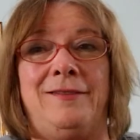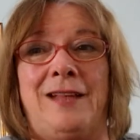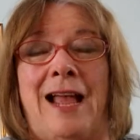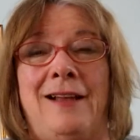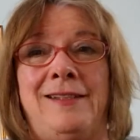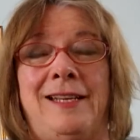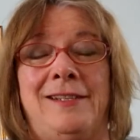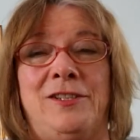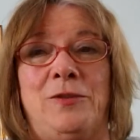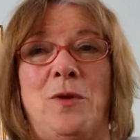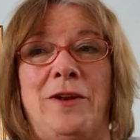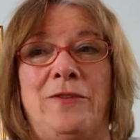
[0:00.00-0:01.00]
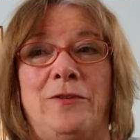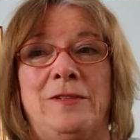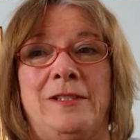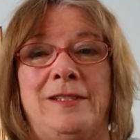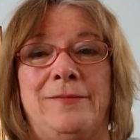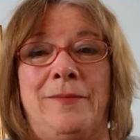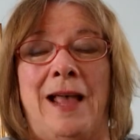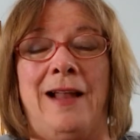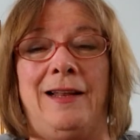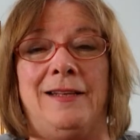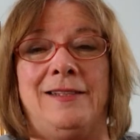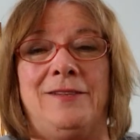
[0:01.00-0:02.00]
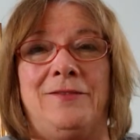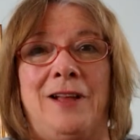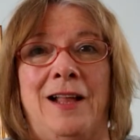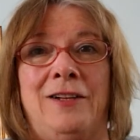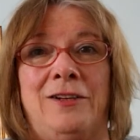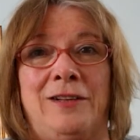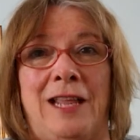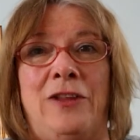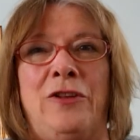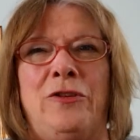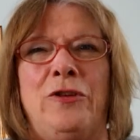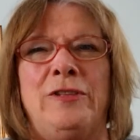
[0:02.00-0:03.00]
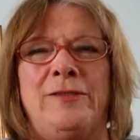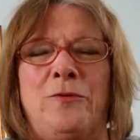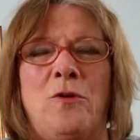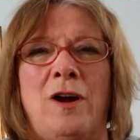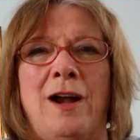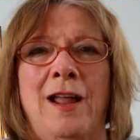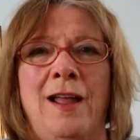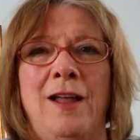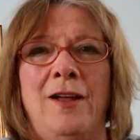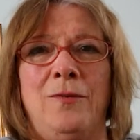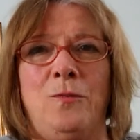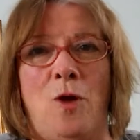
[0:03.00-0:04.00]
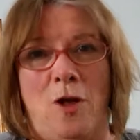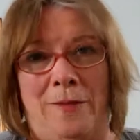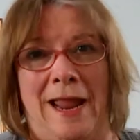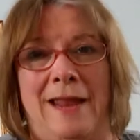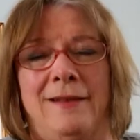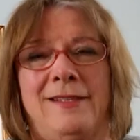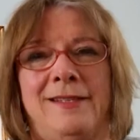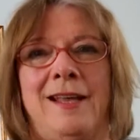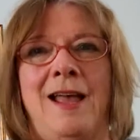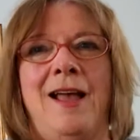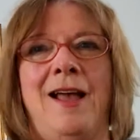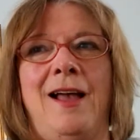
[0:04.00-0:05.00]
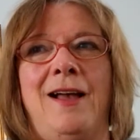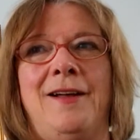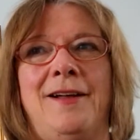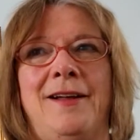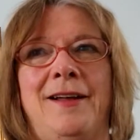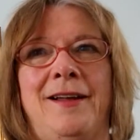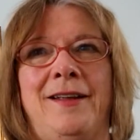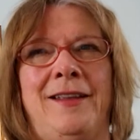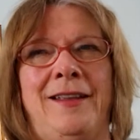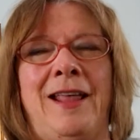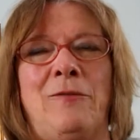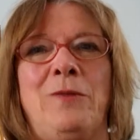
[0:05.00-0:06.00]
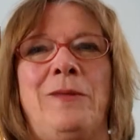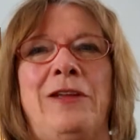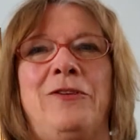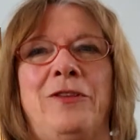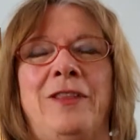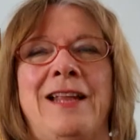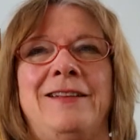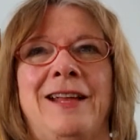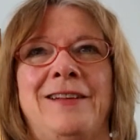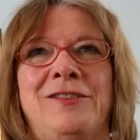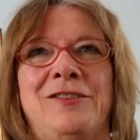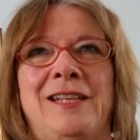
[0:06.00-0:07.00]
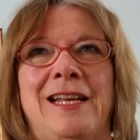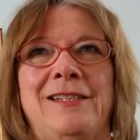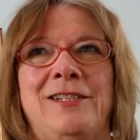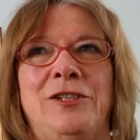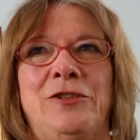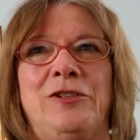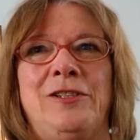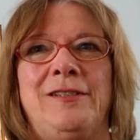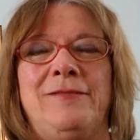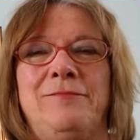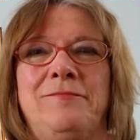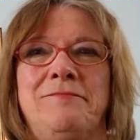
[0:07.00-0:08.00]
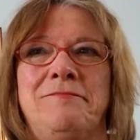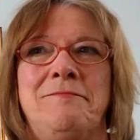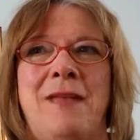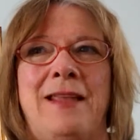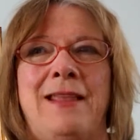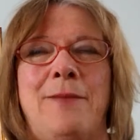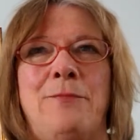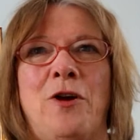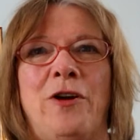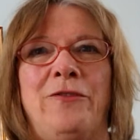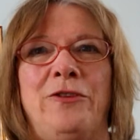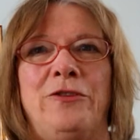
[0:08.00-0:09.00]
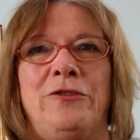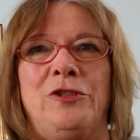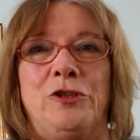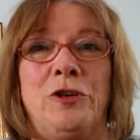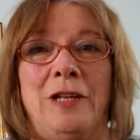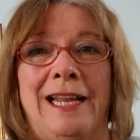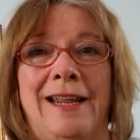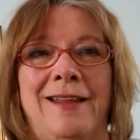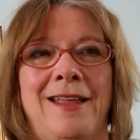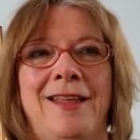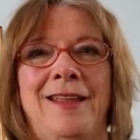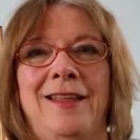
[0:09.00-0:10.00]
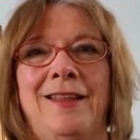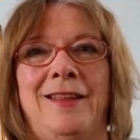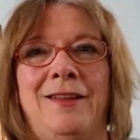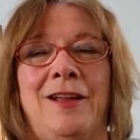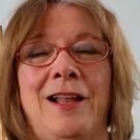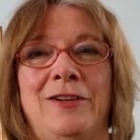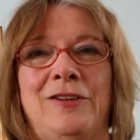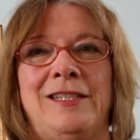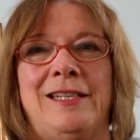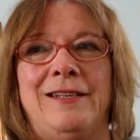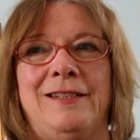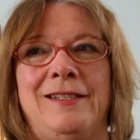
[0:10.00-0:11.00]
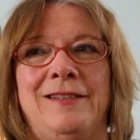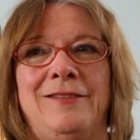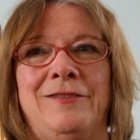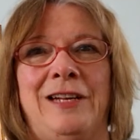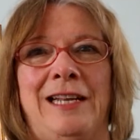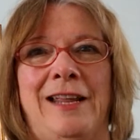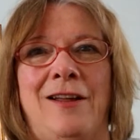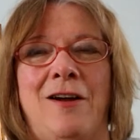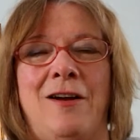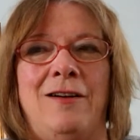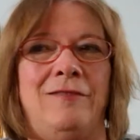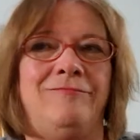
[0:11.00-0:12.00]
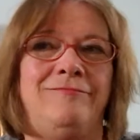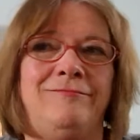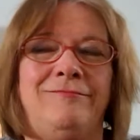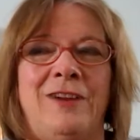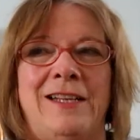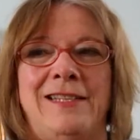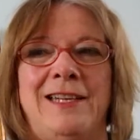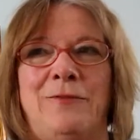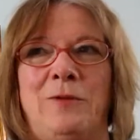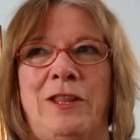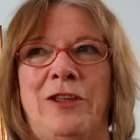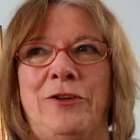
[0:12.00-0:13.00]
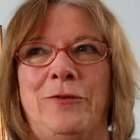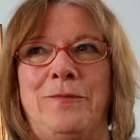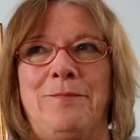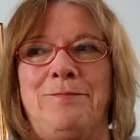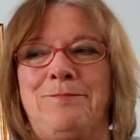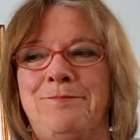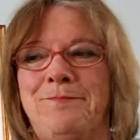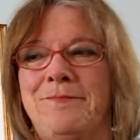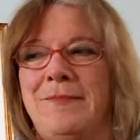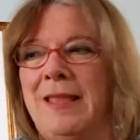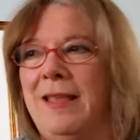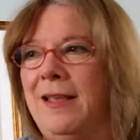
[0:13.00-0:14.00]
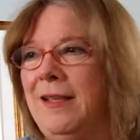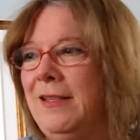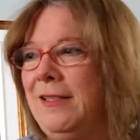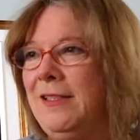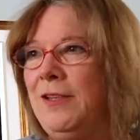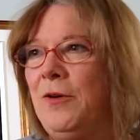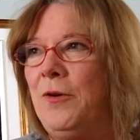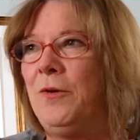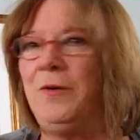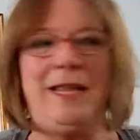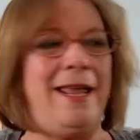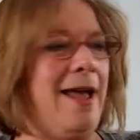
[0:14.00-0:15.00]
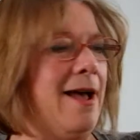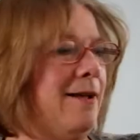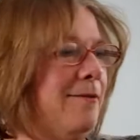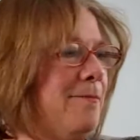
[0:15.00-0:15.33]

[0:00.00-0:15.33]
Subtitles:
access to one of those palettes of color that you use for wall paints. That would be a good exercise to do. Just make that part of your journaling, the colors that really are resonant with you. So yeah,